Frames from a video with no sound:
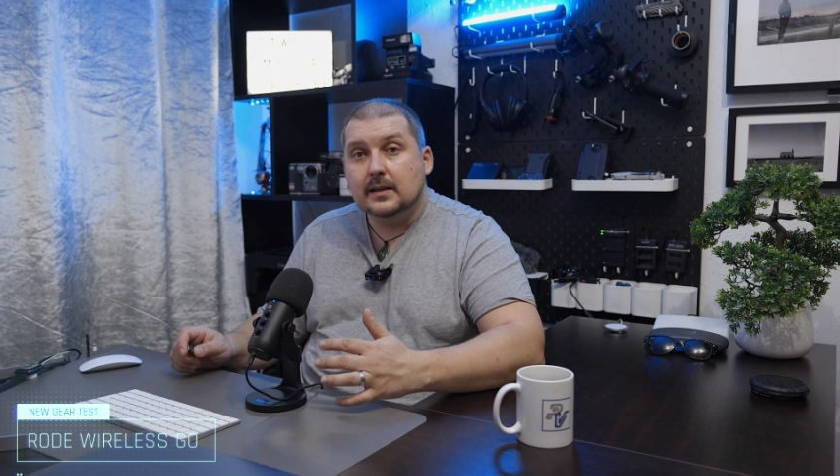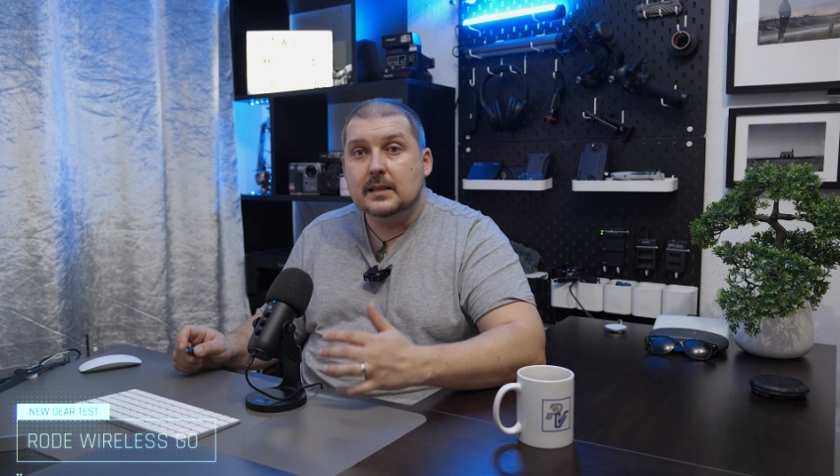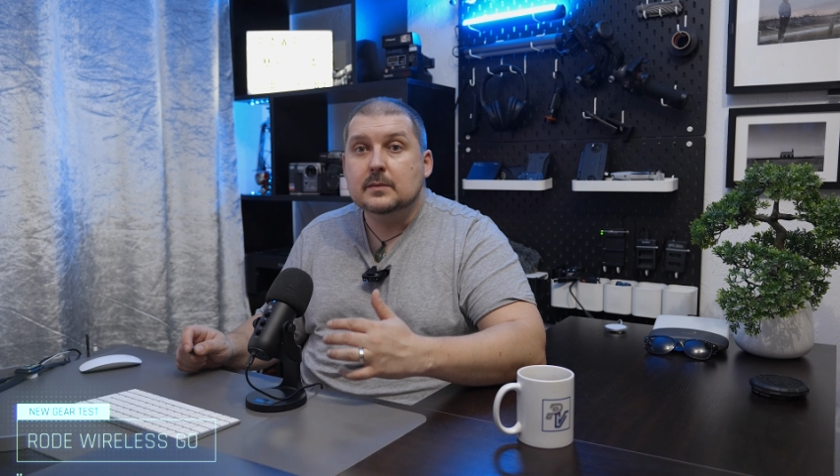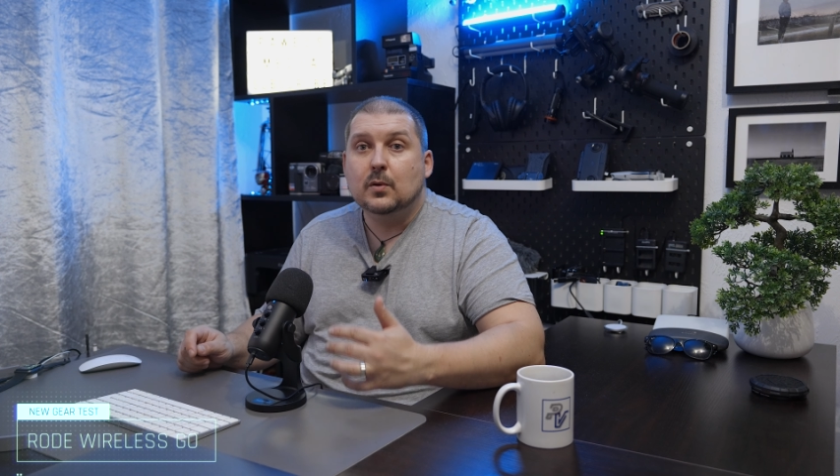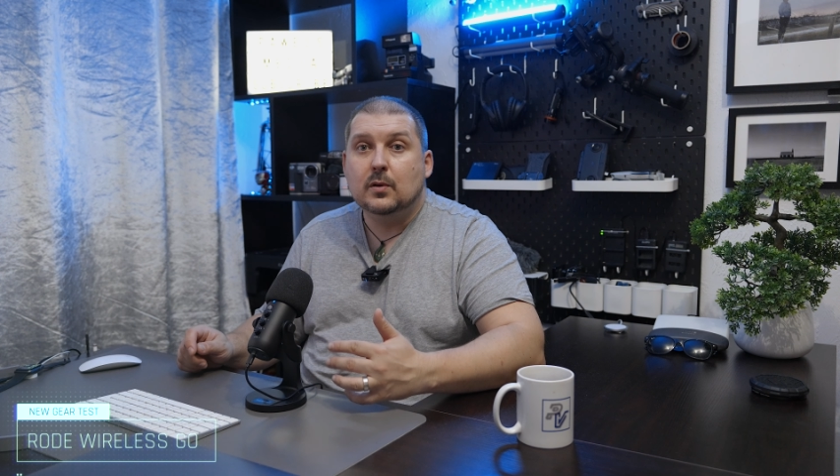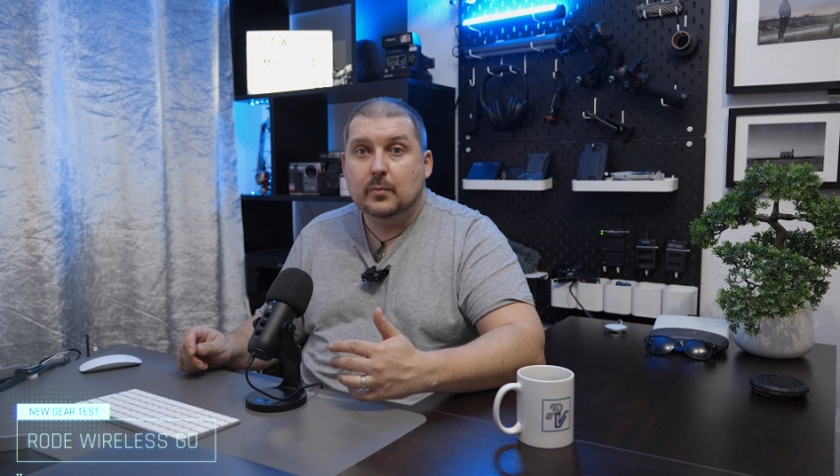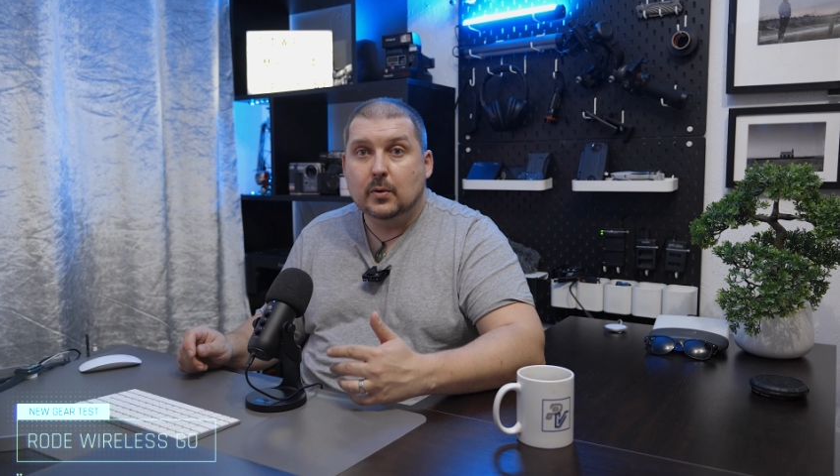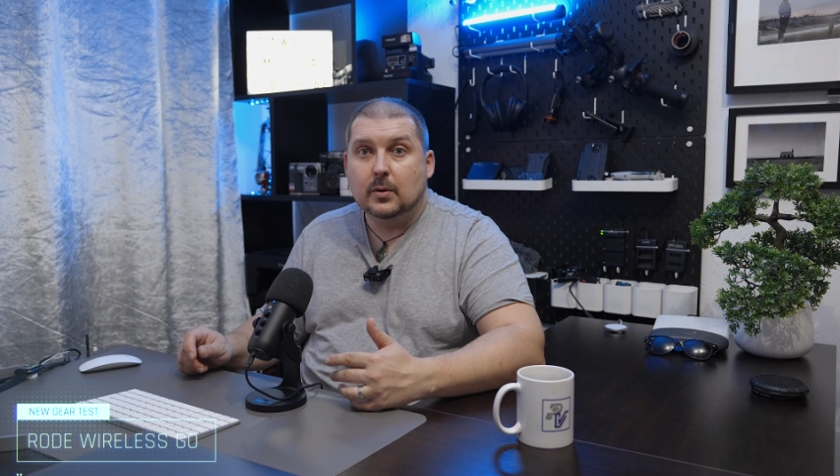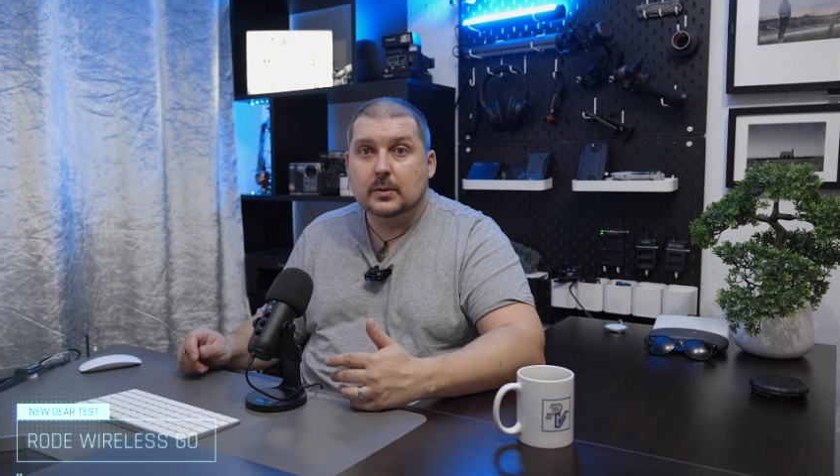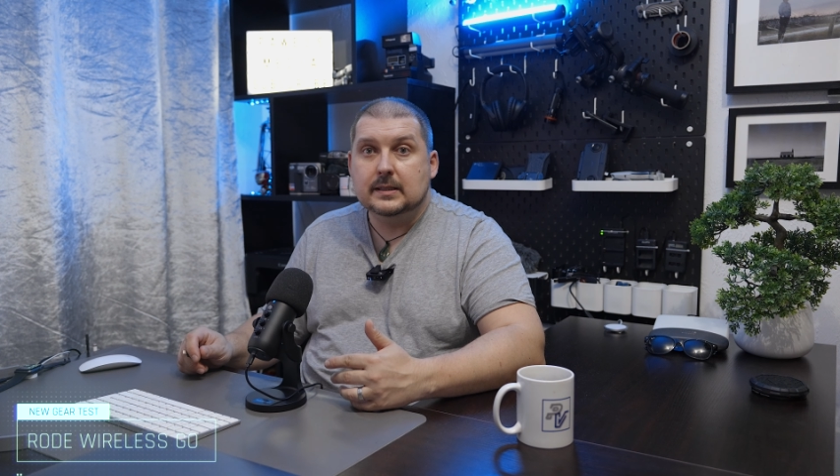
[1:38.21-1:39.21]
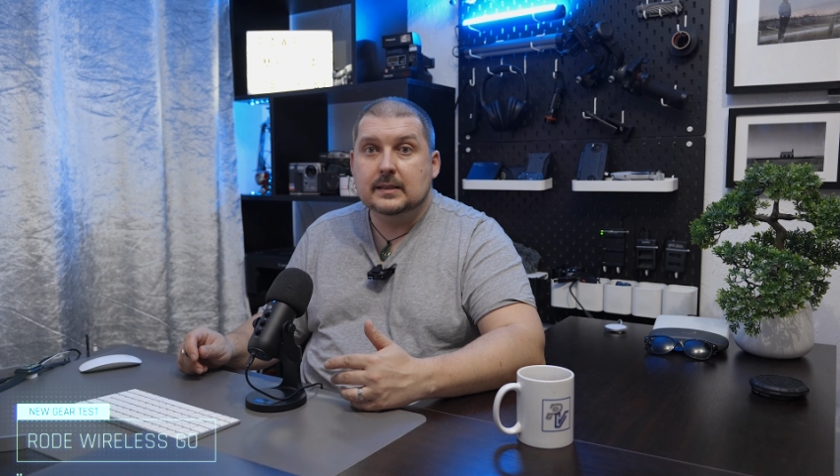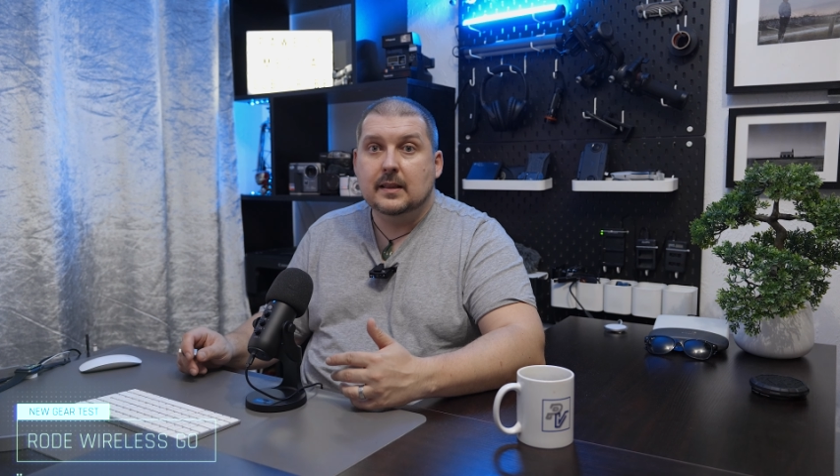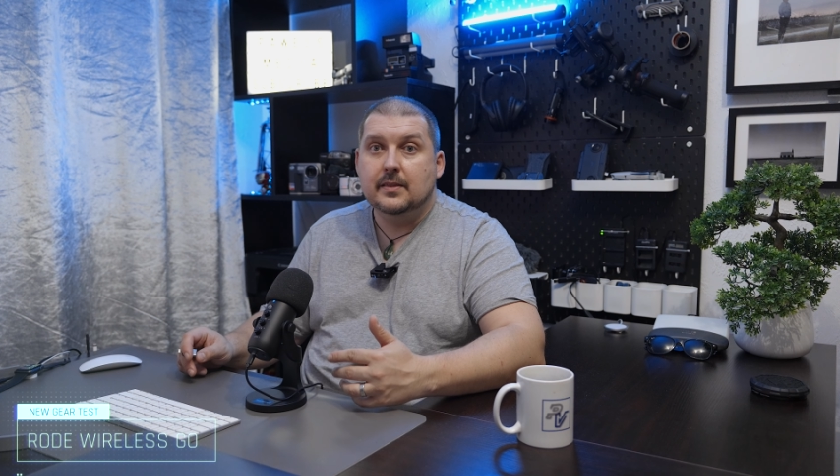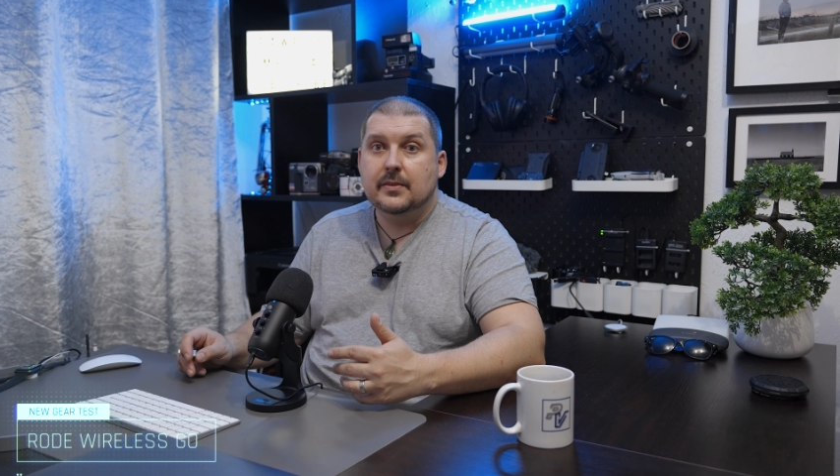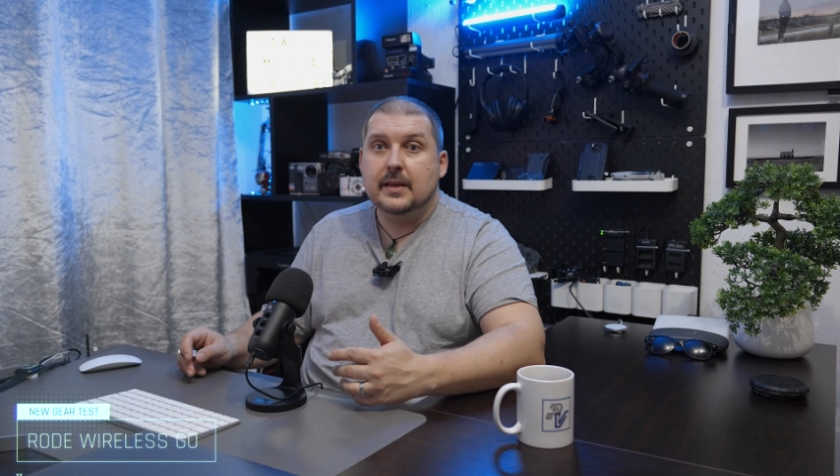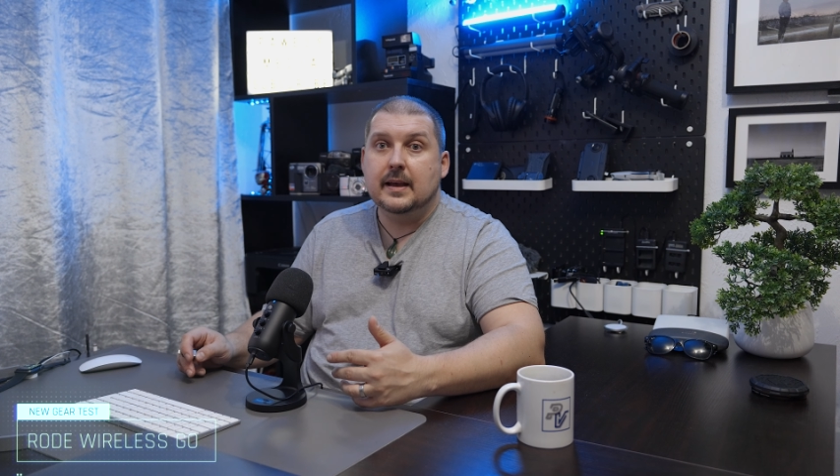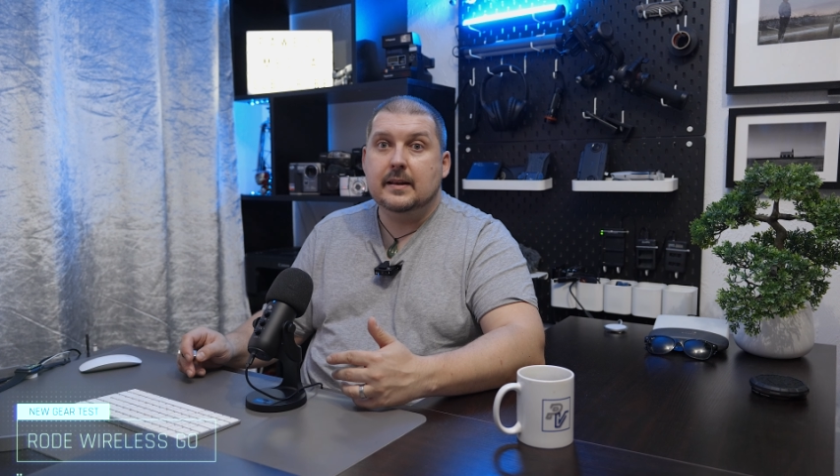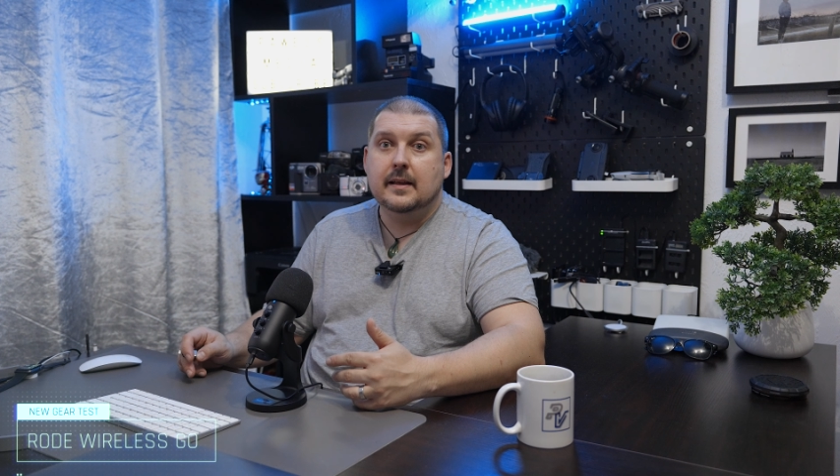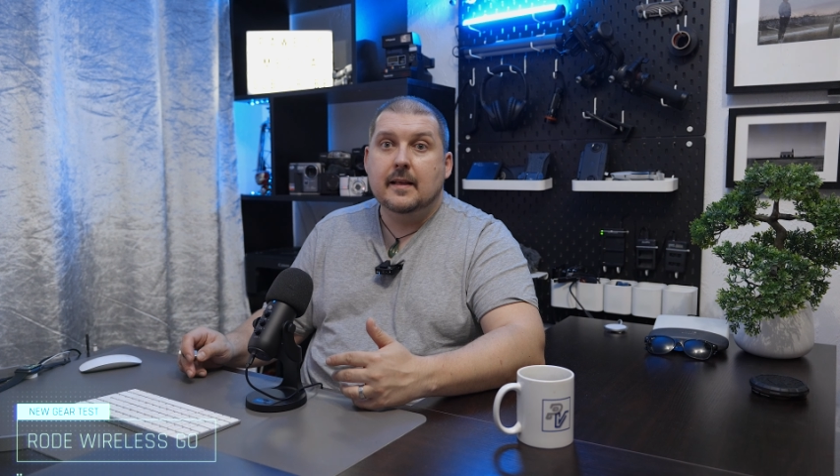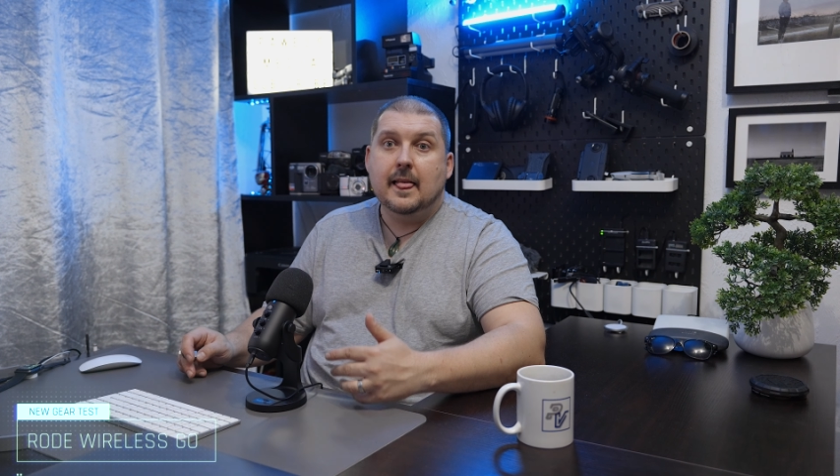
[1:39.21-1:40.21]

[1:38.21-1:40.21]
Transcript: is more important than